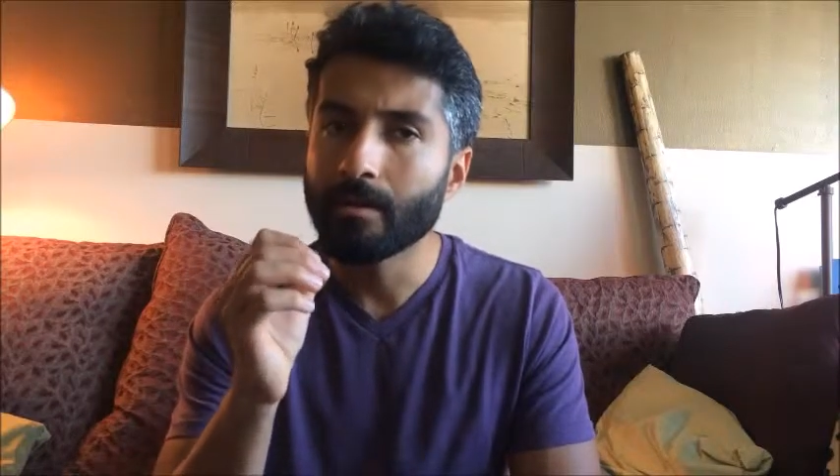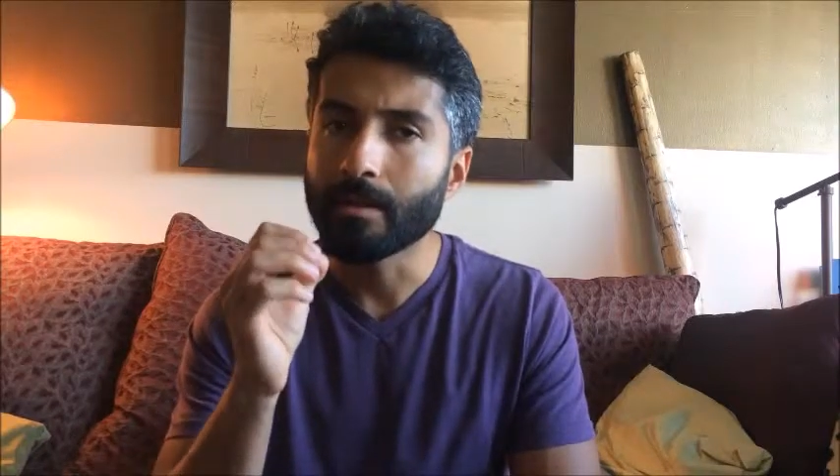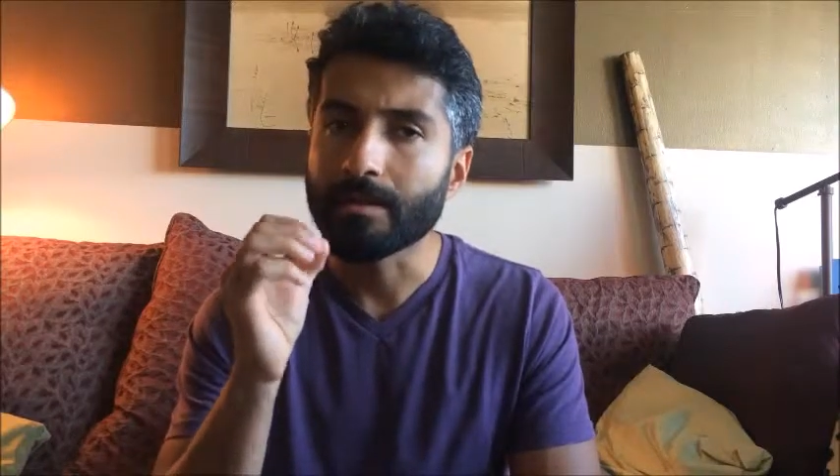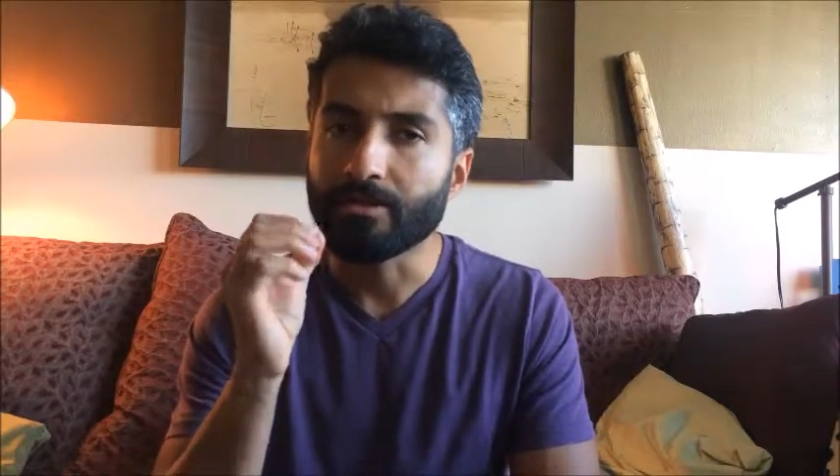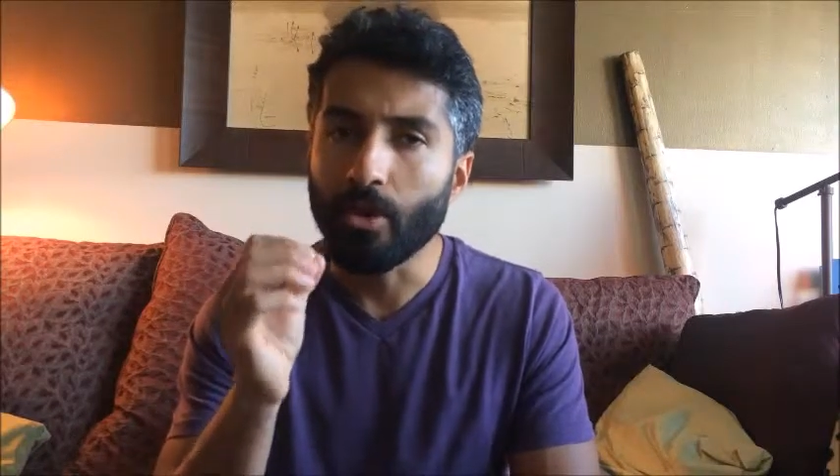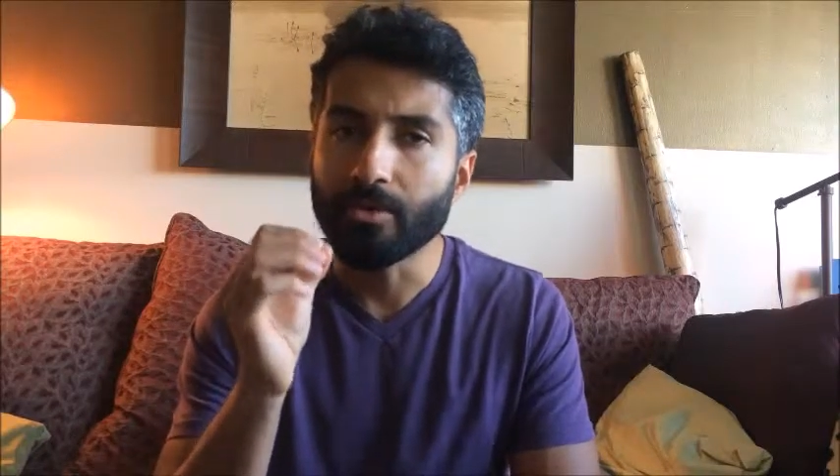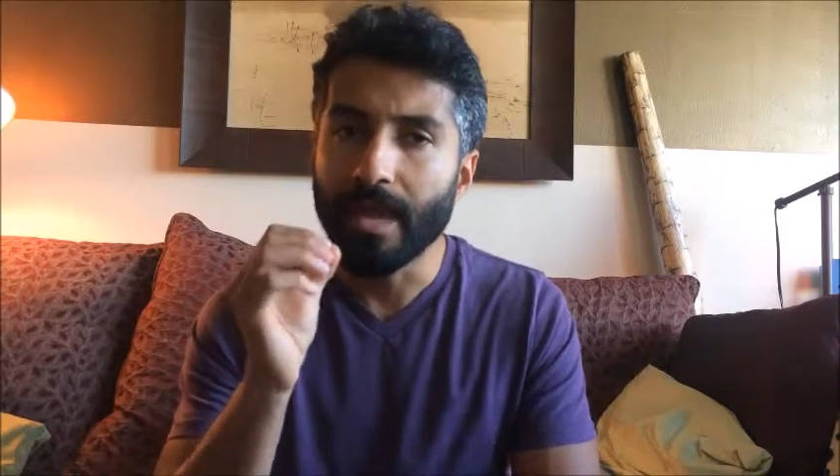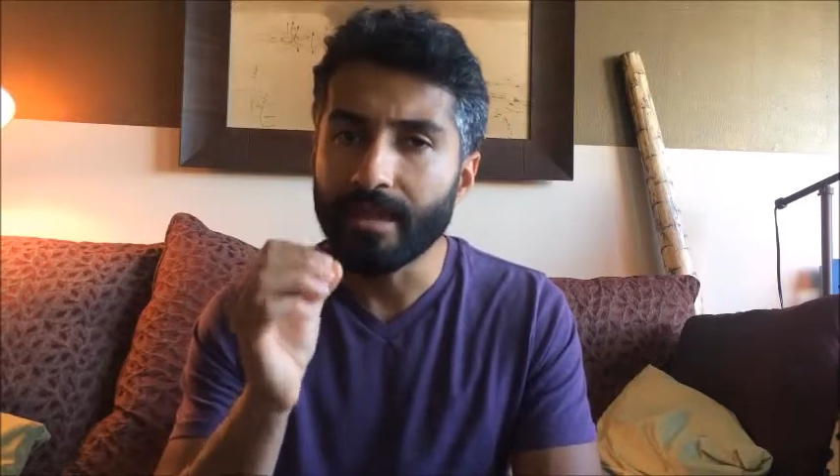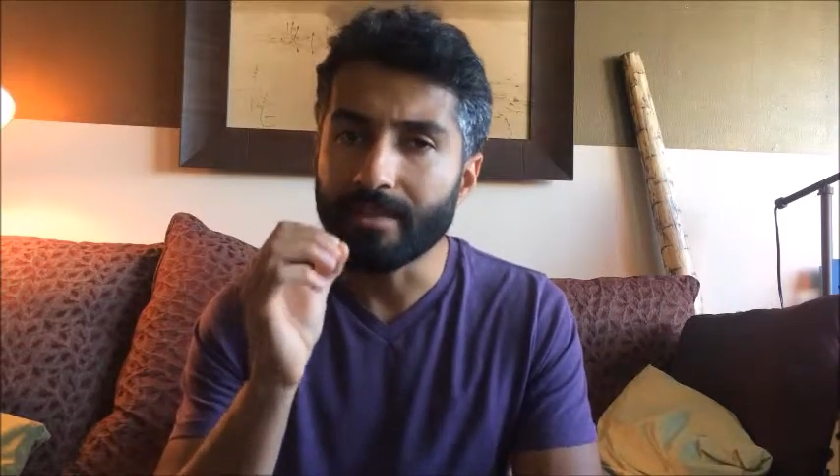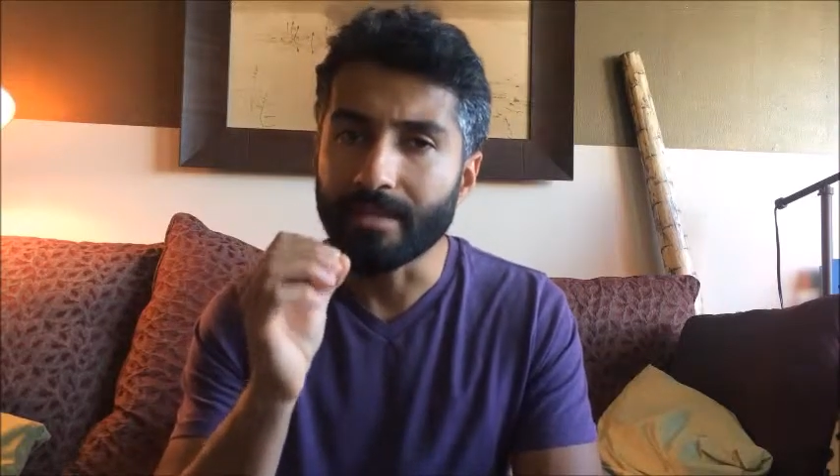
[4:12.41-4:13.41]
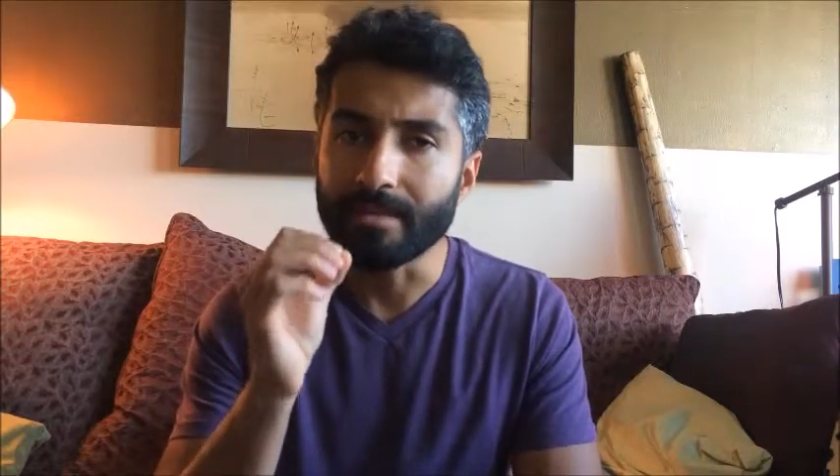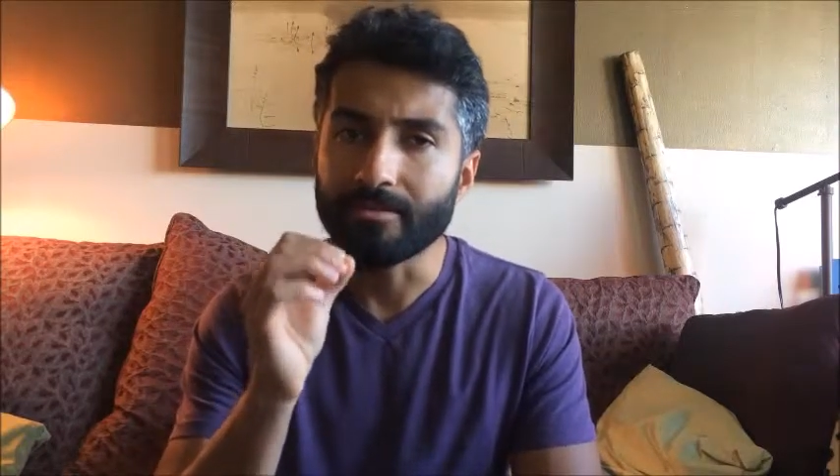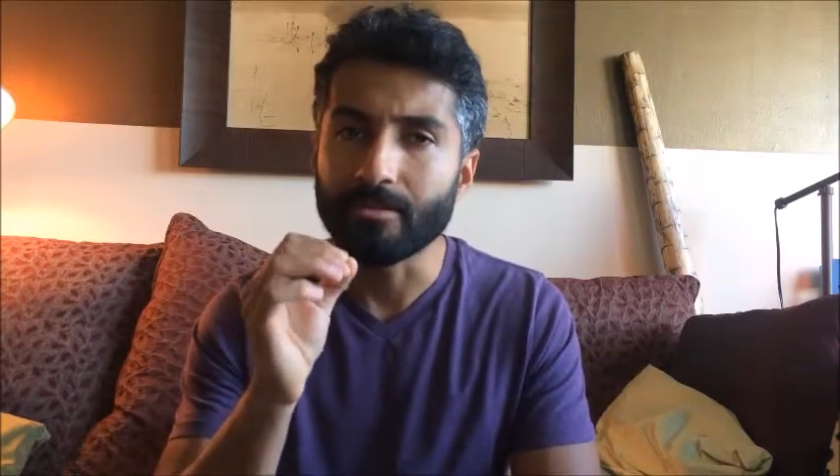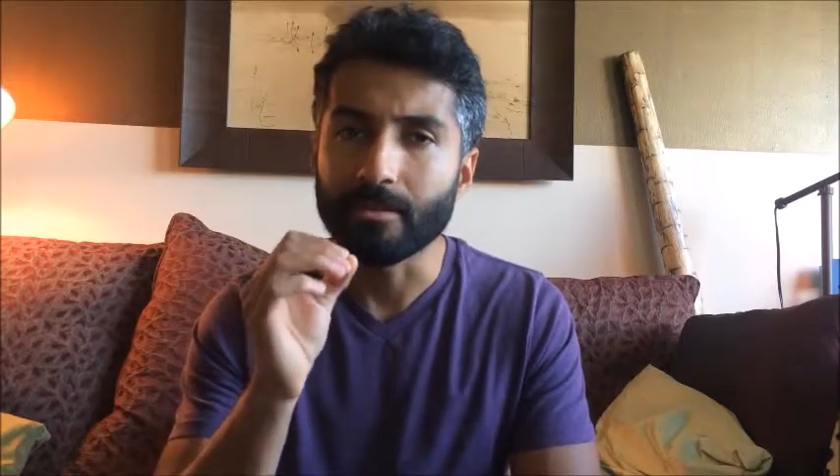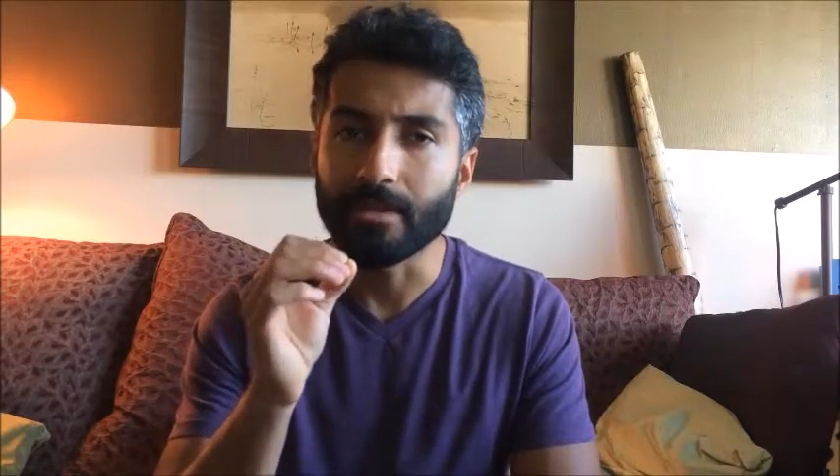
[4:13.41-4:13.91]
Like, it's okay that he
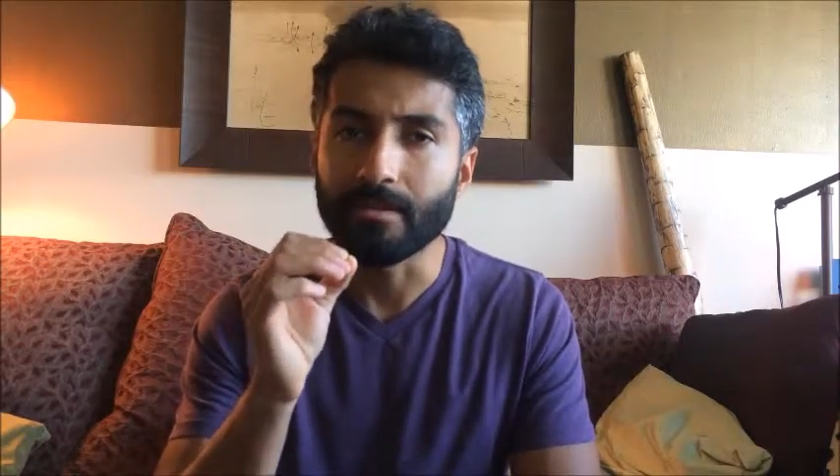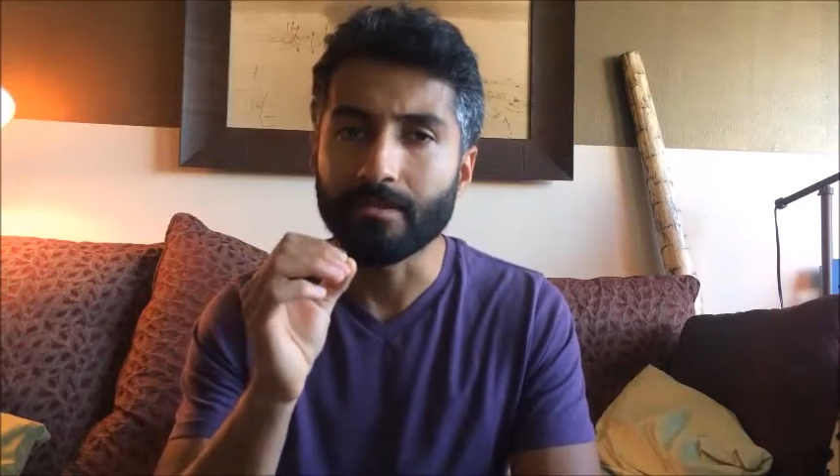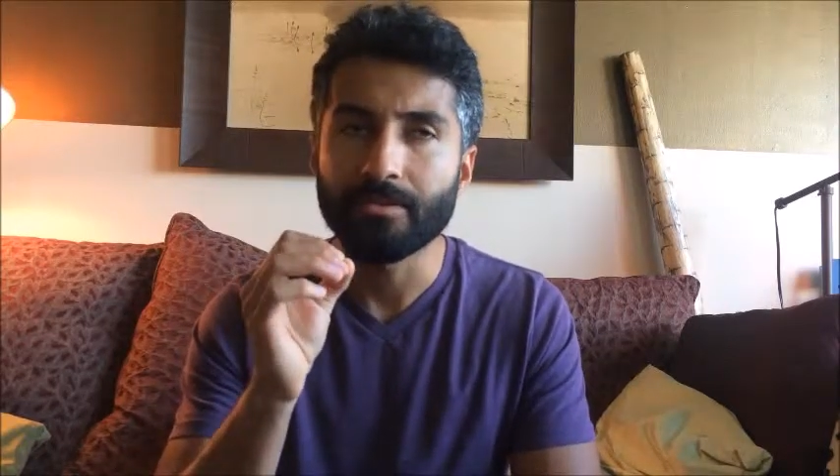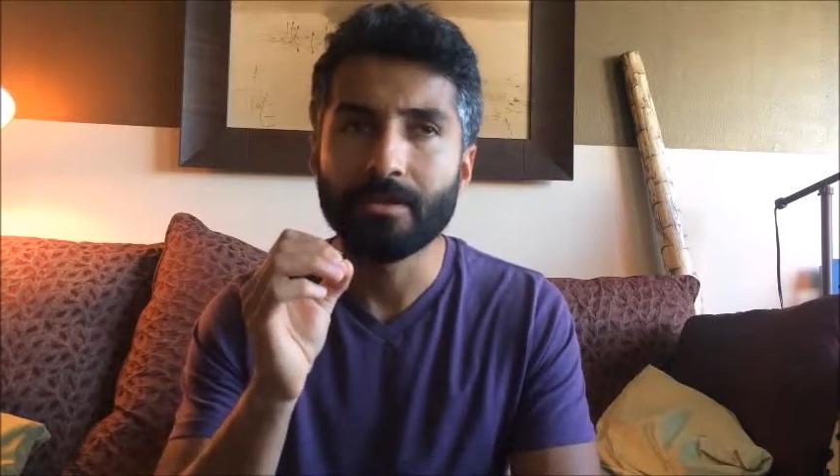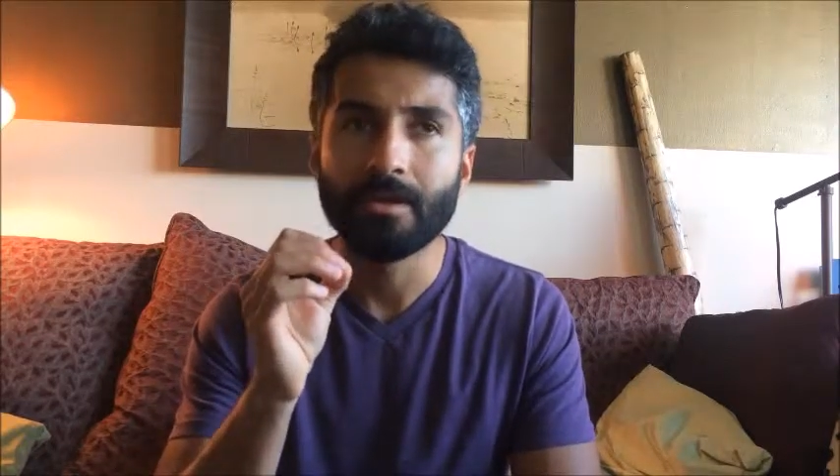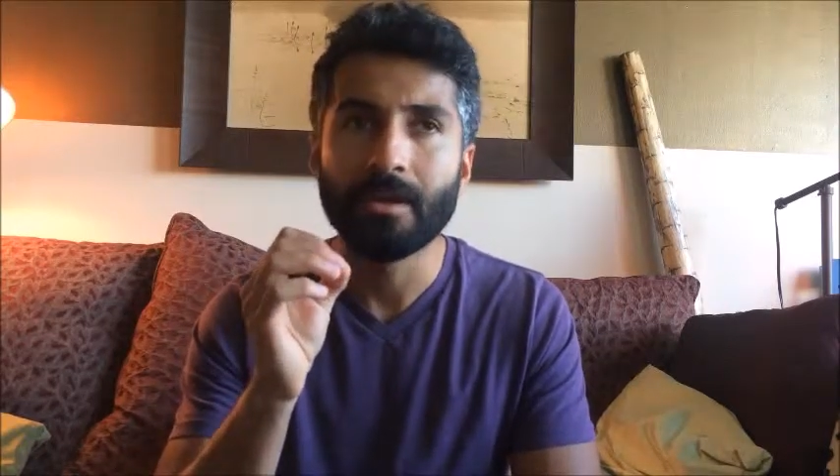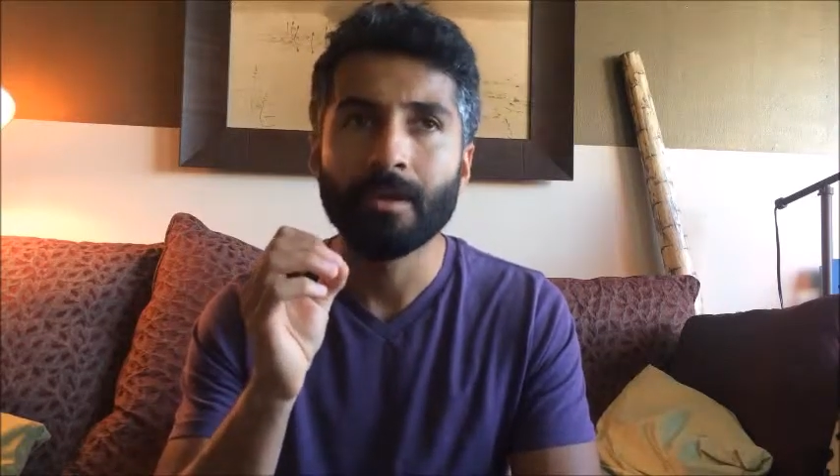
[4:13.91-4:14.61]
is who he is.